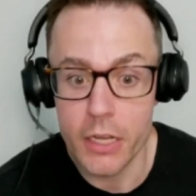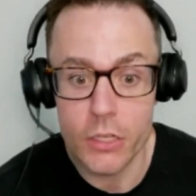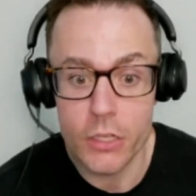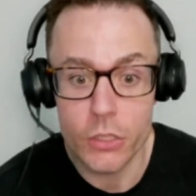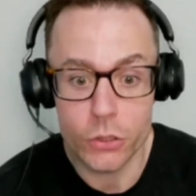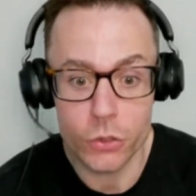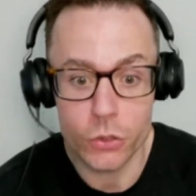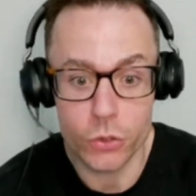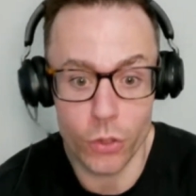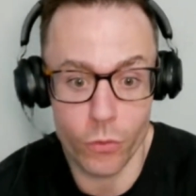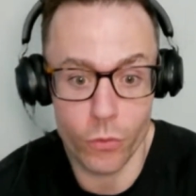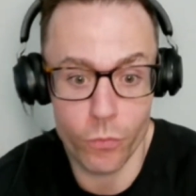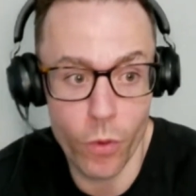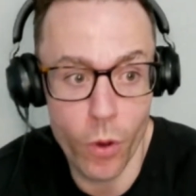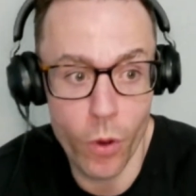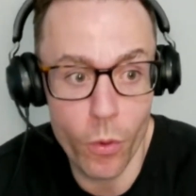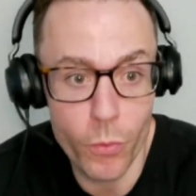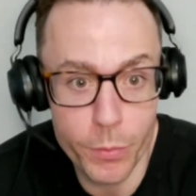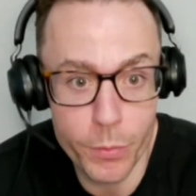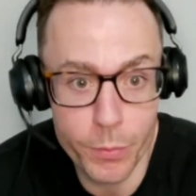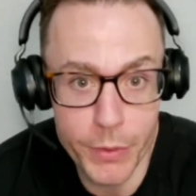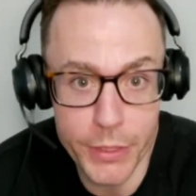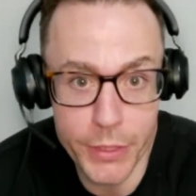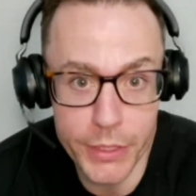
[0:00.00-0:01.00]
sort of what
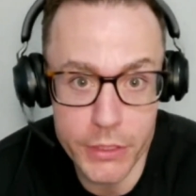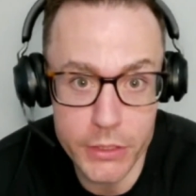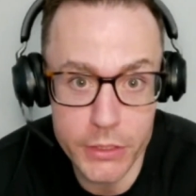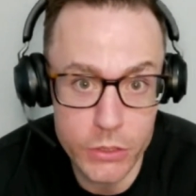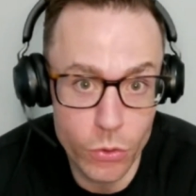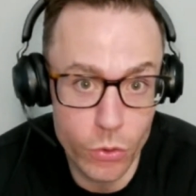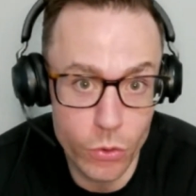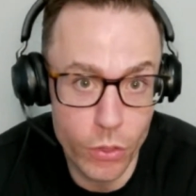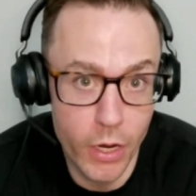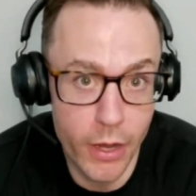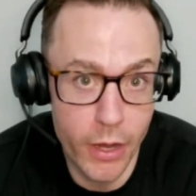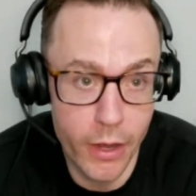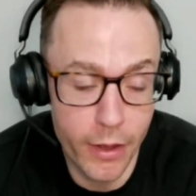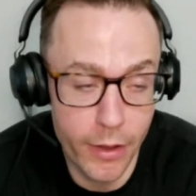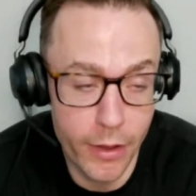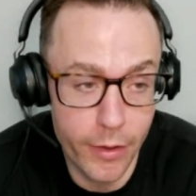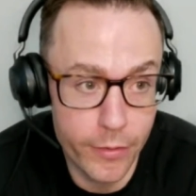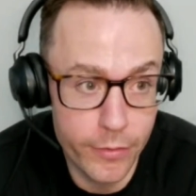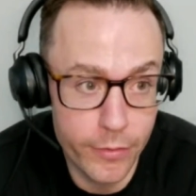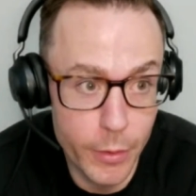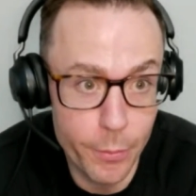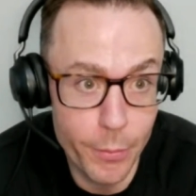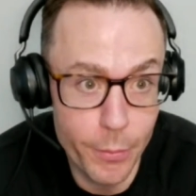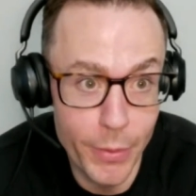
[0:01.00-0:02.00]
would be
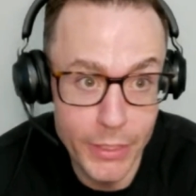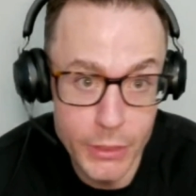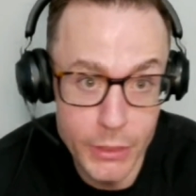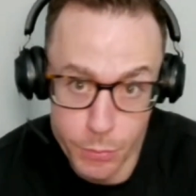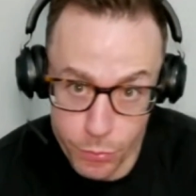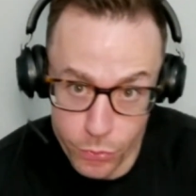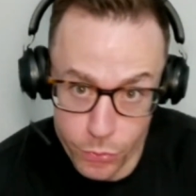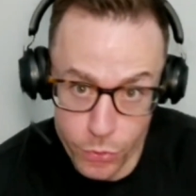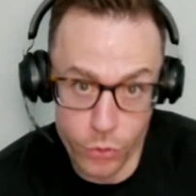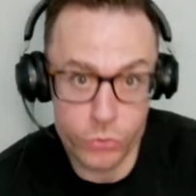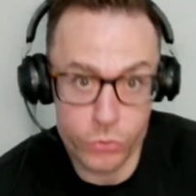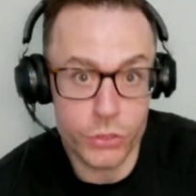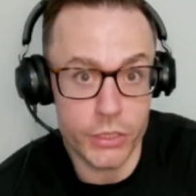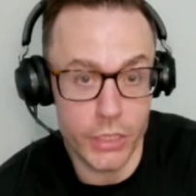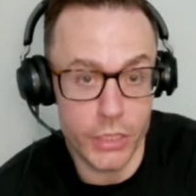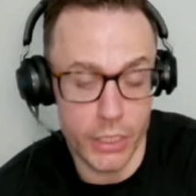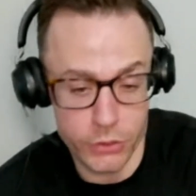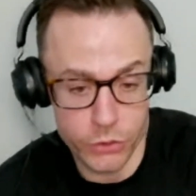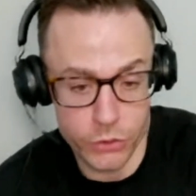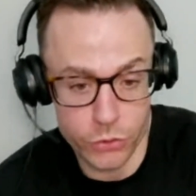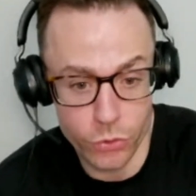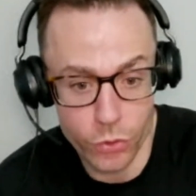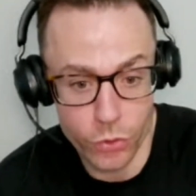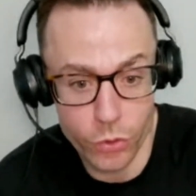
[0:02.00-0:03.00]
the best
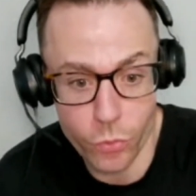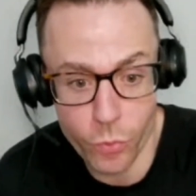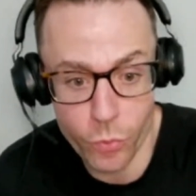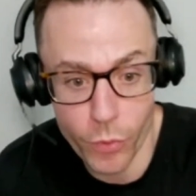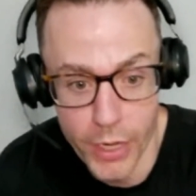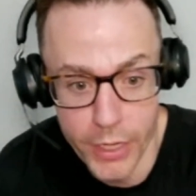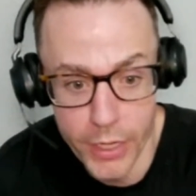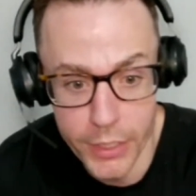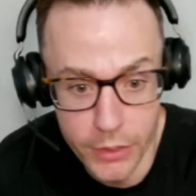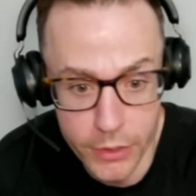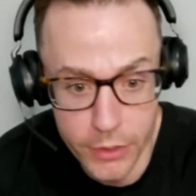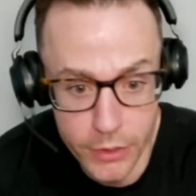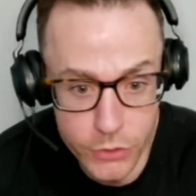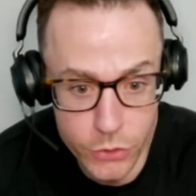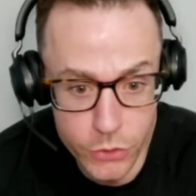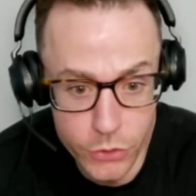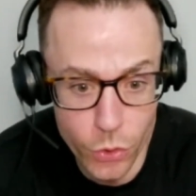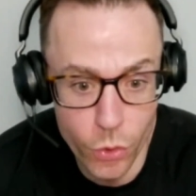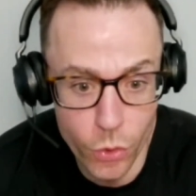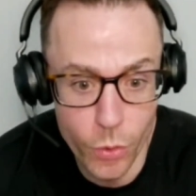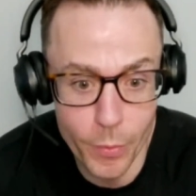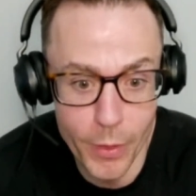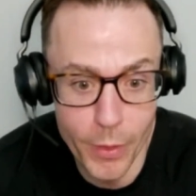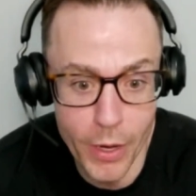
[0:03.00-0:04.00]
process or way to
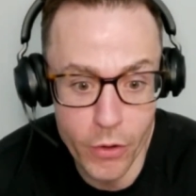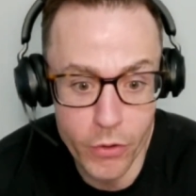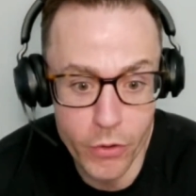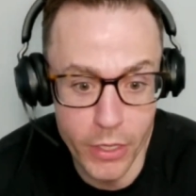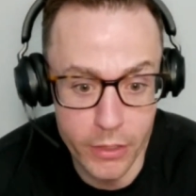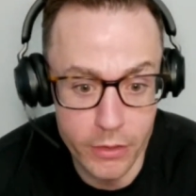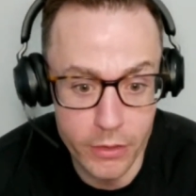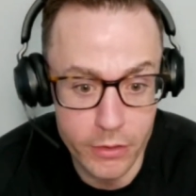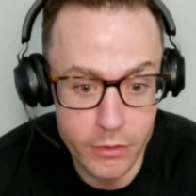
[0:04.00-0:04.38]
go about it?